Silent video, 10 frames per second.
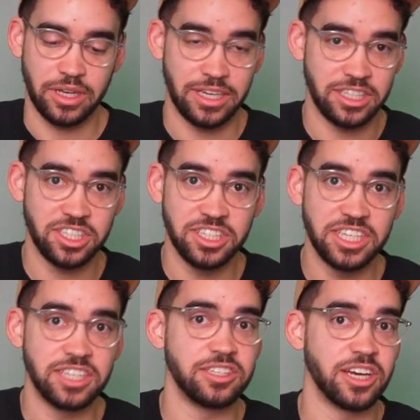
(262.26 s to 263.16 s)

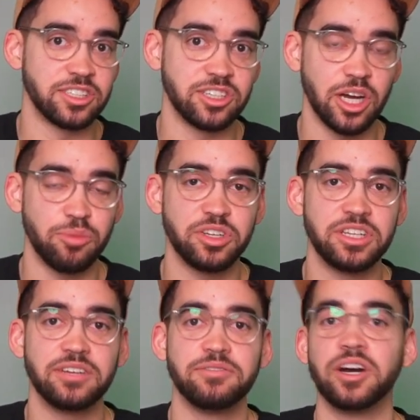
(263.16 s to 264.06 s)
HDD doesn't come with the
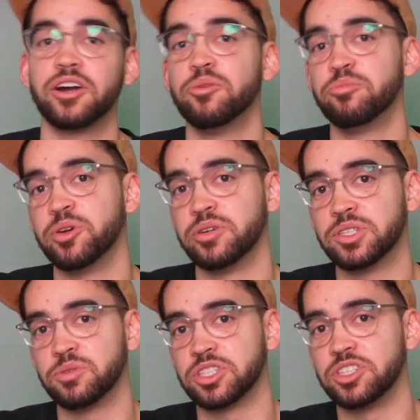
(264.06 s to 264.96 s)
NVR, PoE
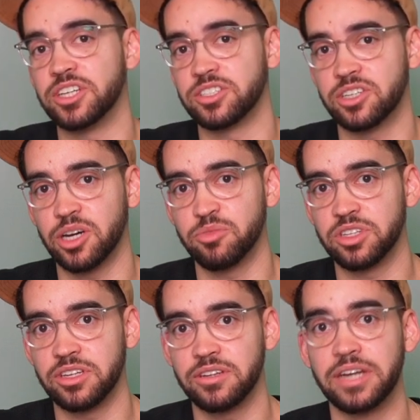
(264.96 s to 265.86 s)
switch doesn't come with
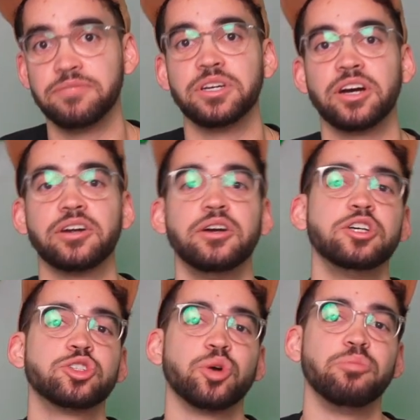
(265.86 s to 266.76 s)
the NVR,
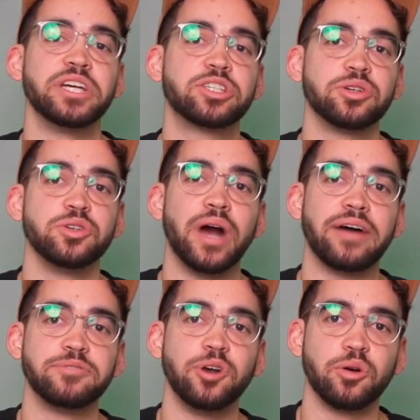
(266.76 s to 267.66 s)
so make sure you
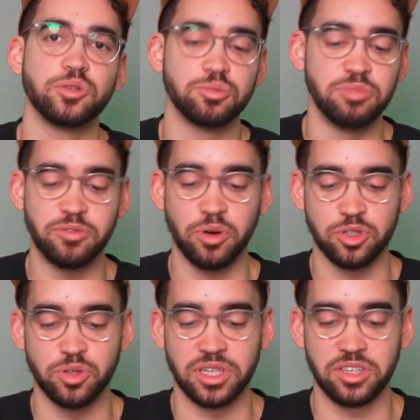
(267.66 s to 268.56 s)
have those before
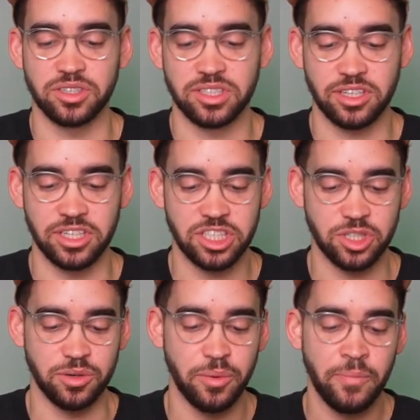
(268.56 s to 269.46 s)
doing your installation.